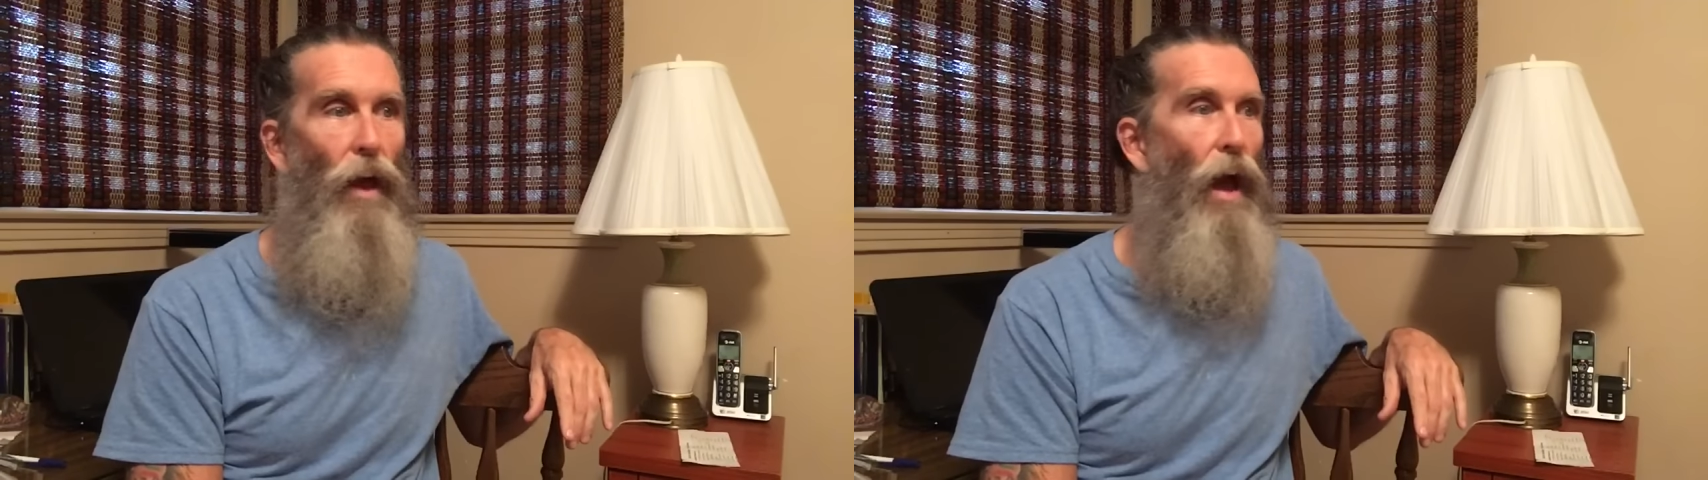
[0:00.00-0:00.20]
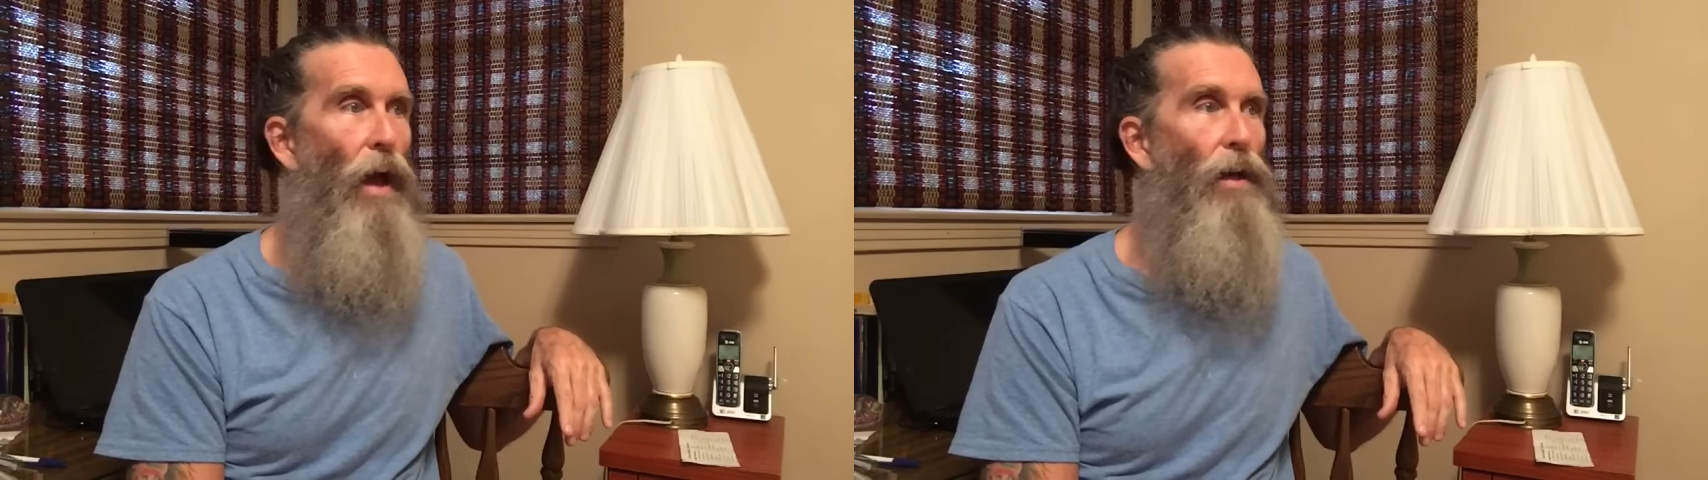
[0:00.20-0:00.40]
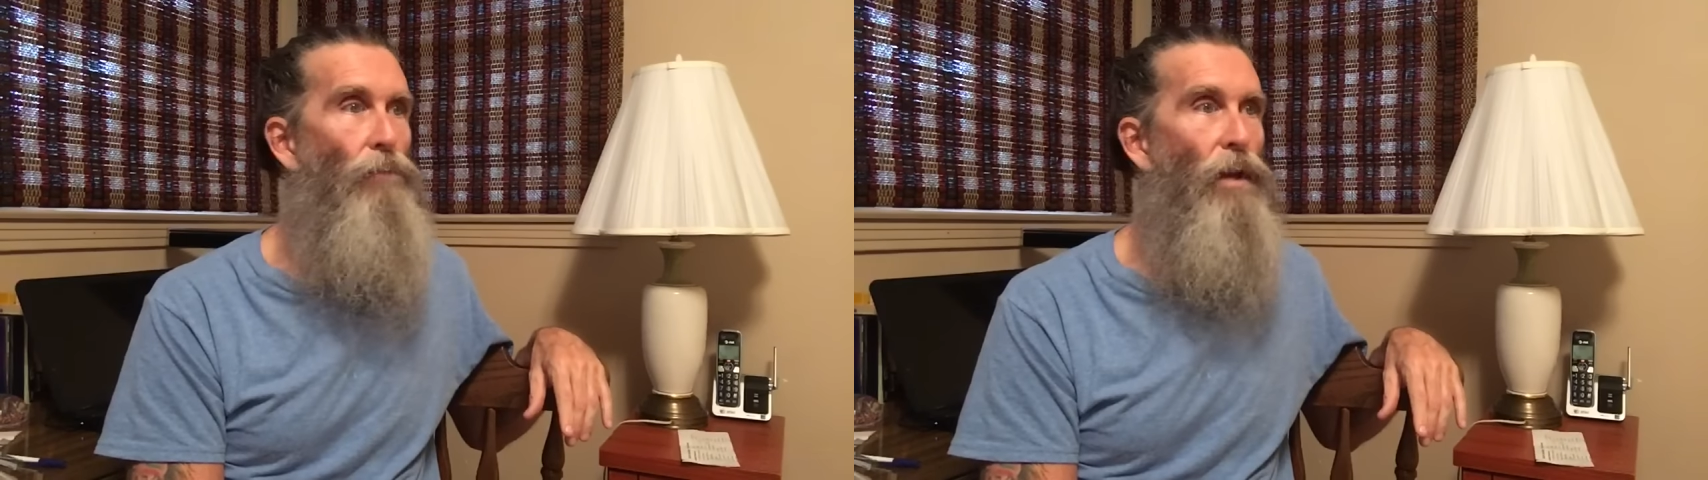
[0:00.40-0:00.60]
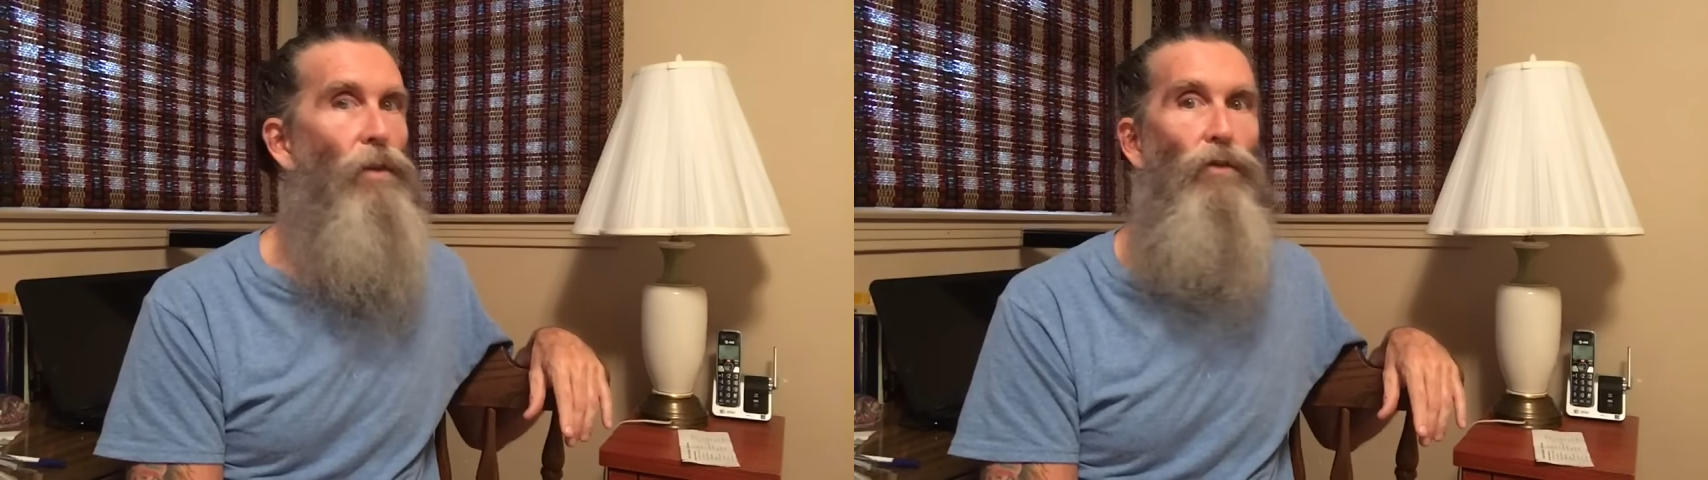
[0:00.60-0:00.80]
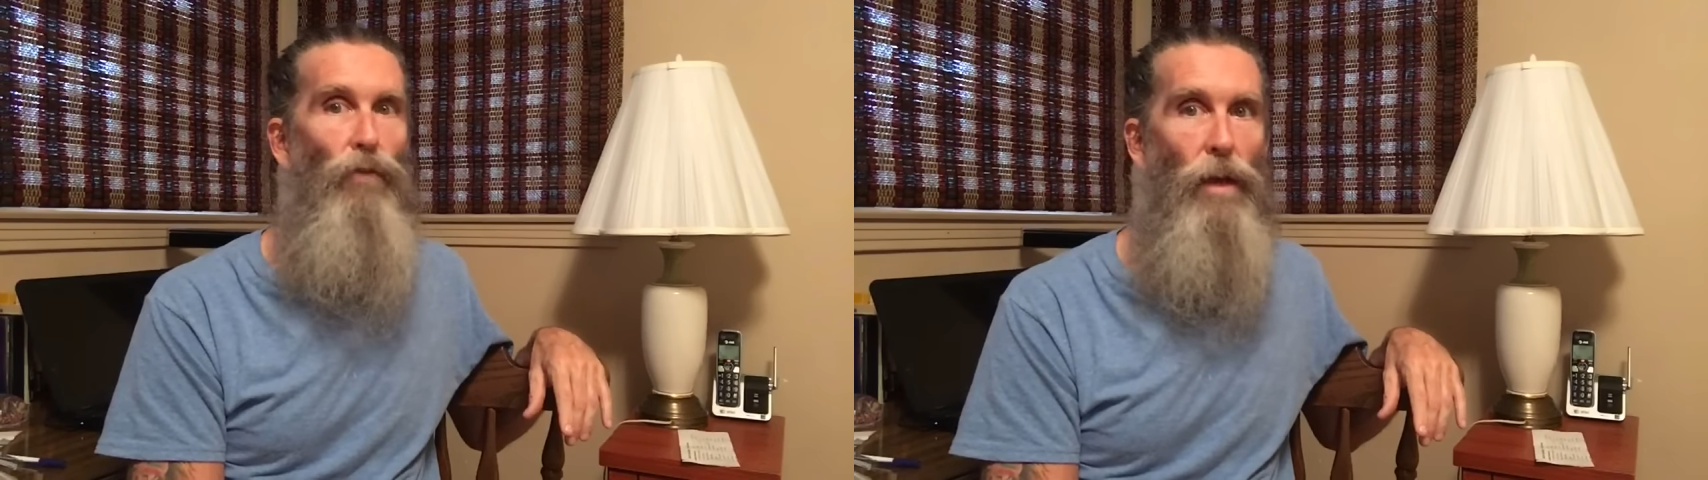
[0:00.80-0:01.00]
I had
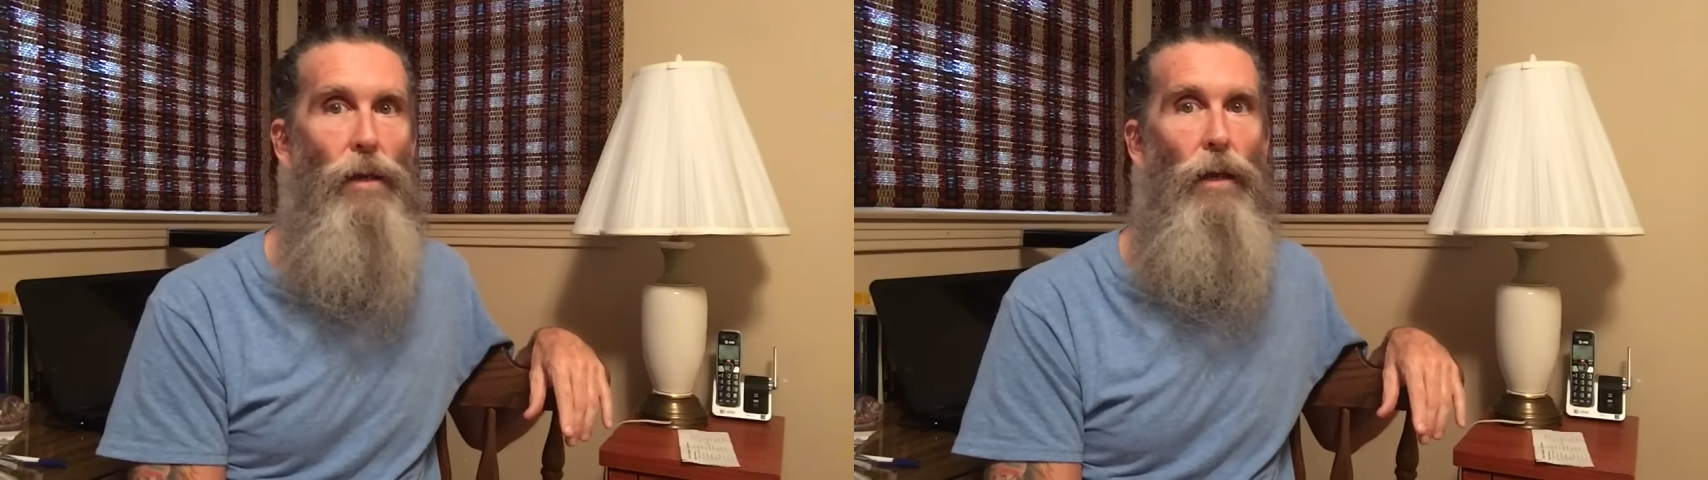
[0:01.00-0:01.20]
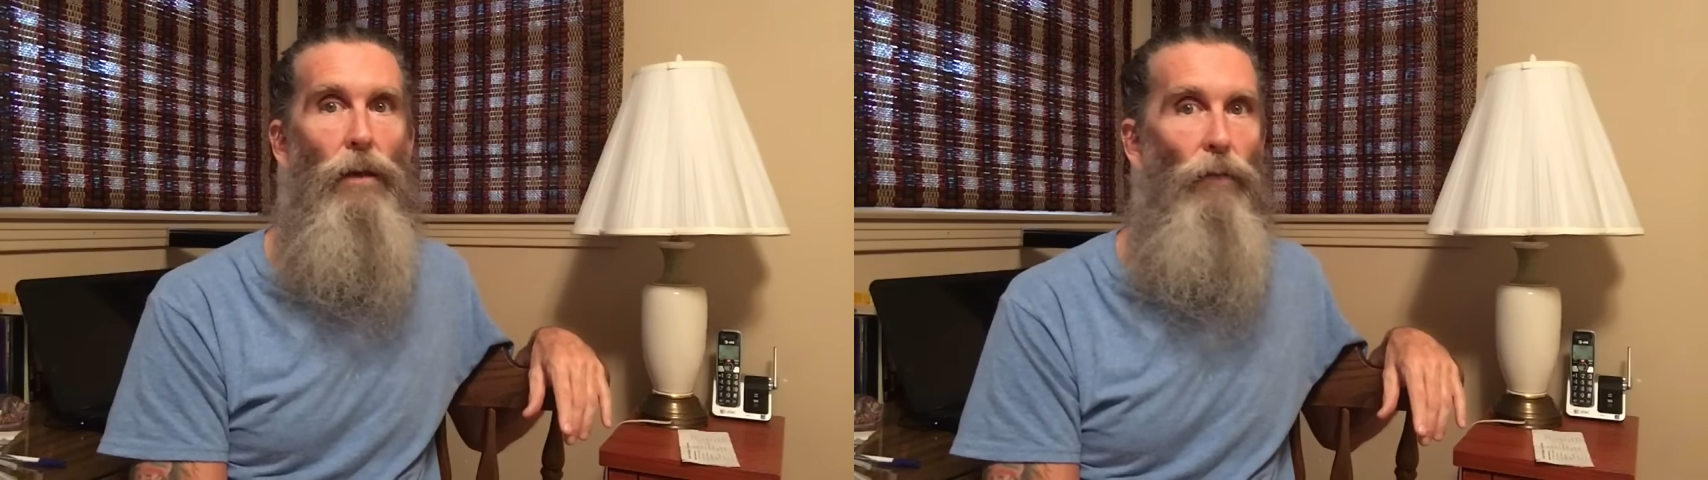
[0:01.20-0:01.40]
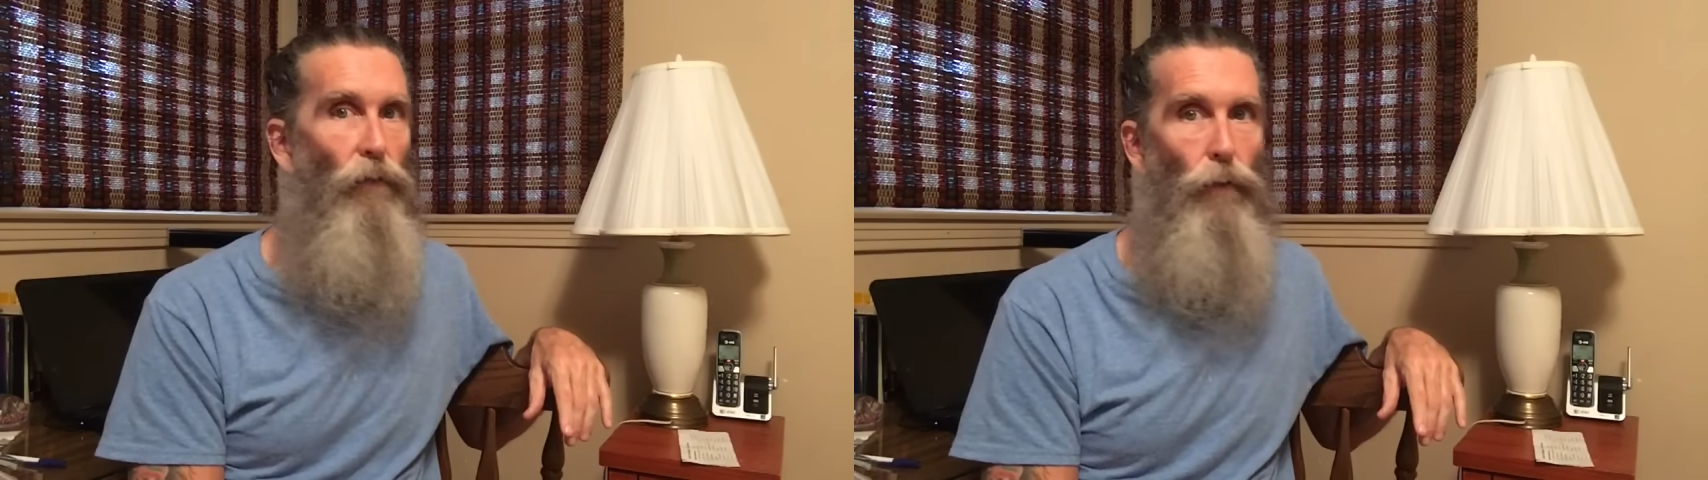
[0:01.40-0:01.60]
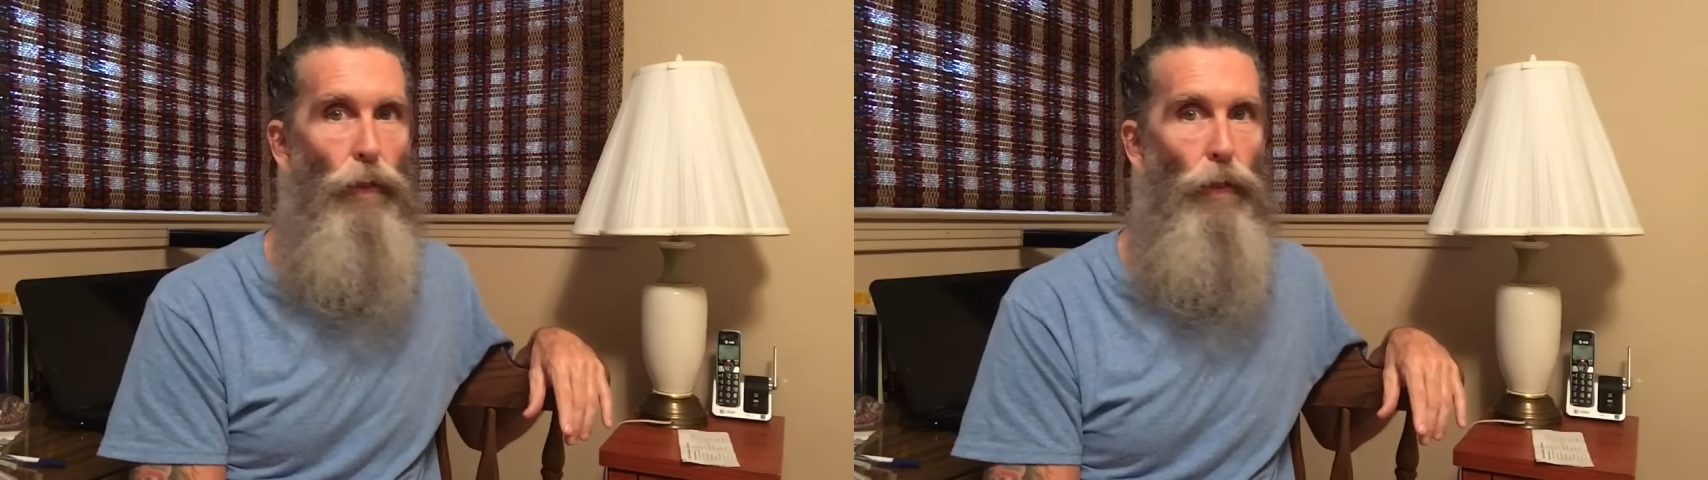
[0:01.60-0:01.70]
been drinking for